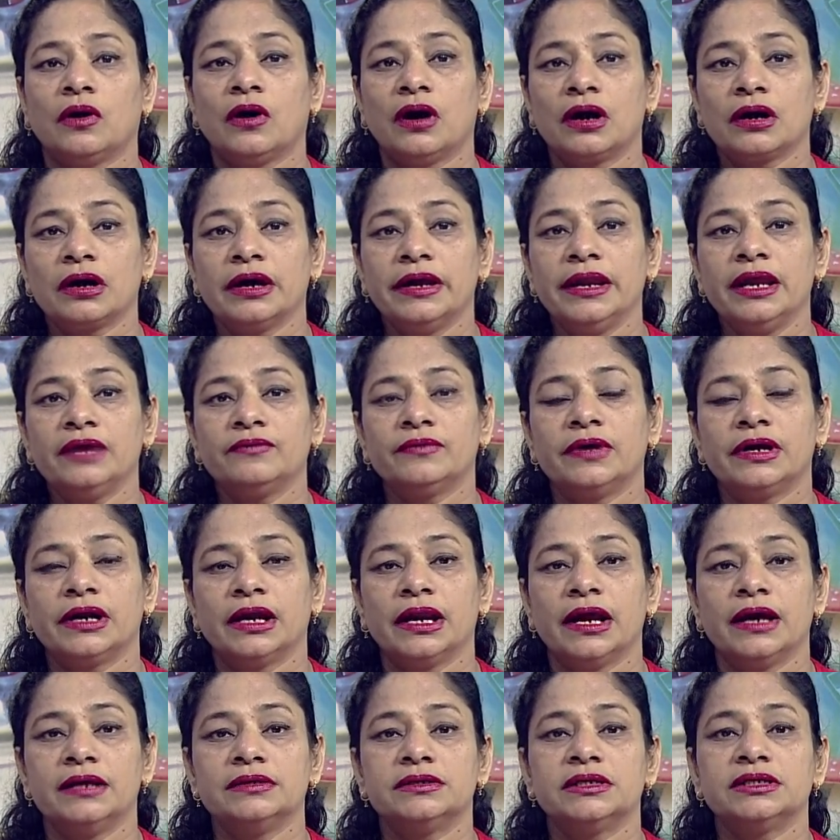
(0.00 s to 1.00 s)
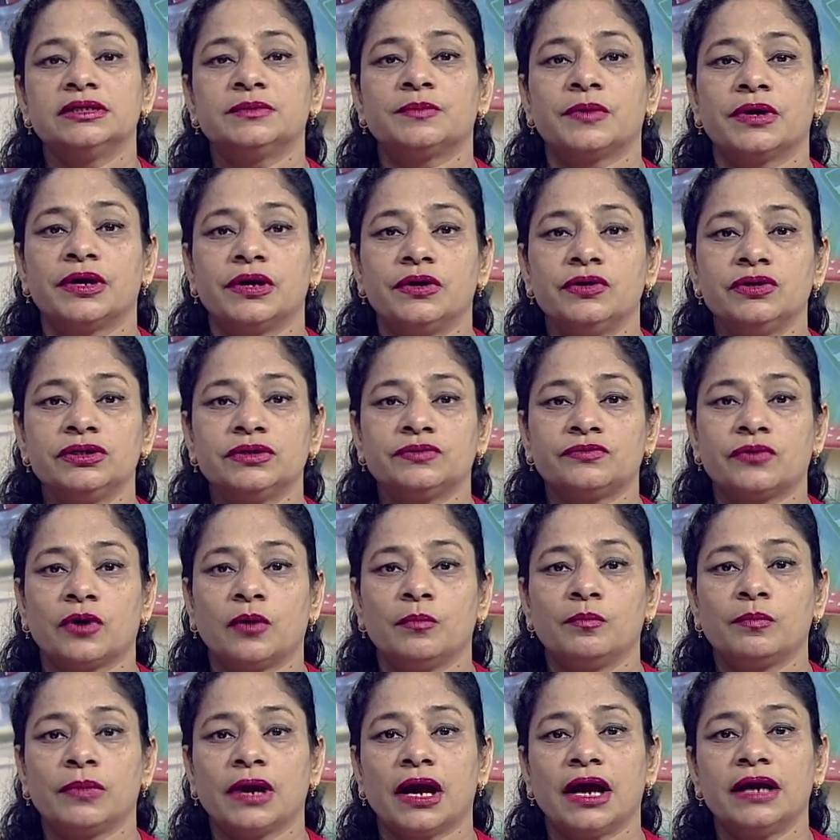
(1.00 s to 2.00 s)
organic fertilizers produced
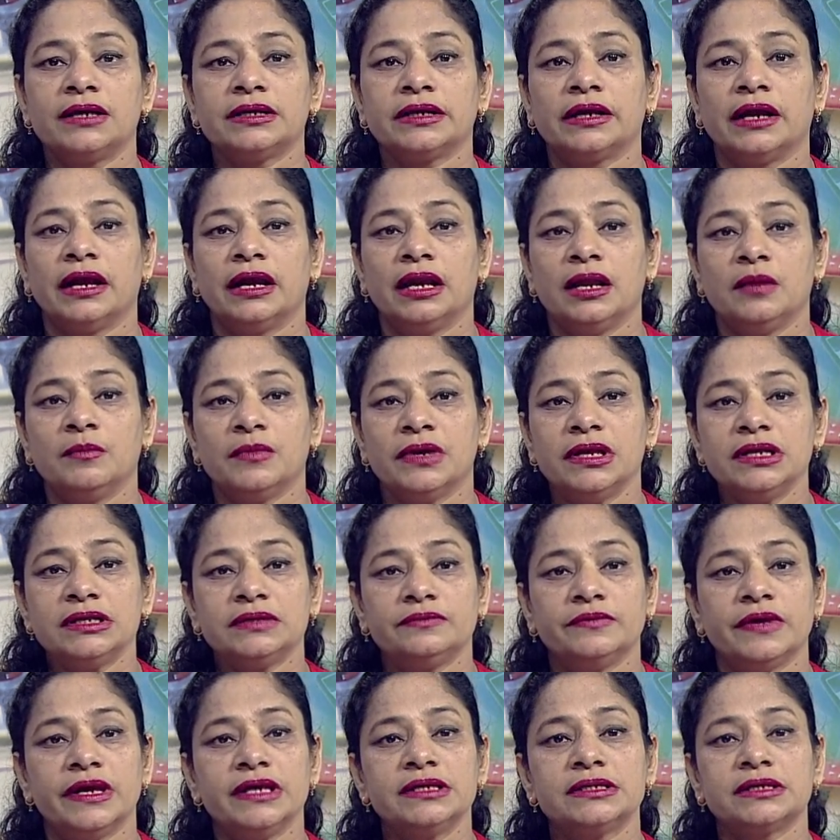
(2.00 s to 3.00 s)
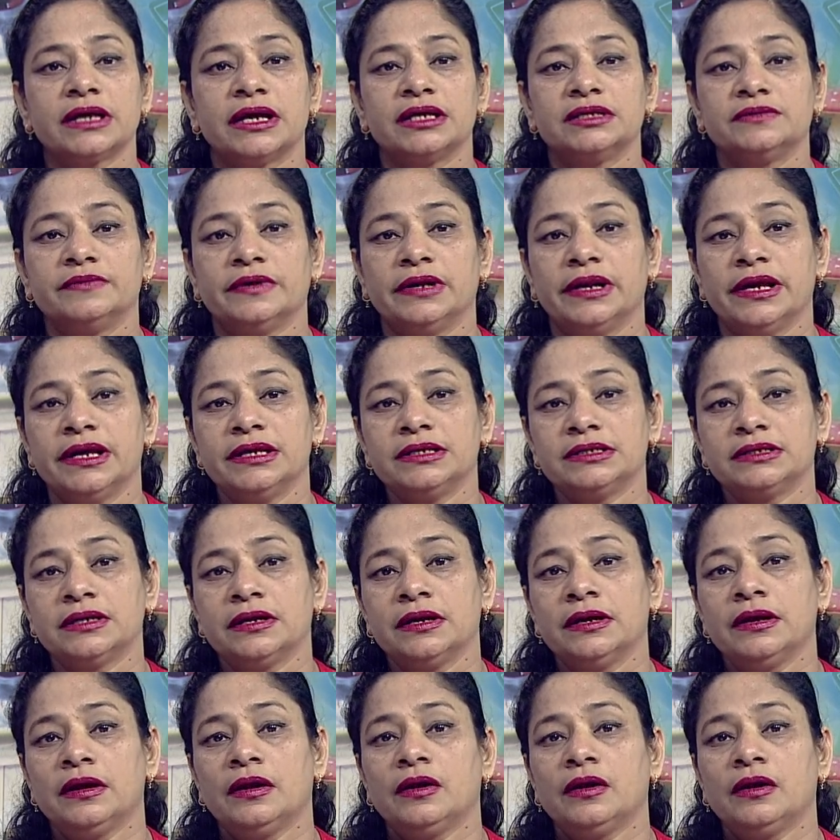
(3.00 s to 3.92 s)
from plant and animals waste as well as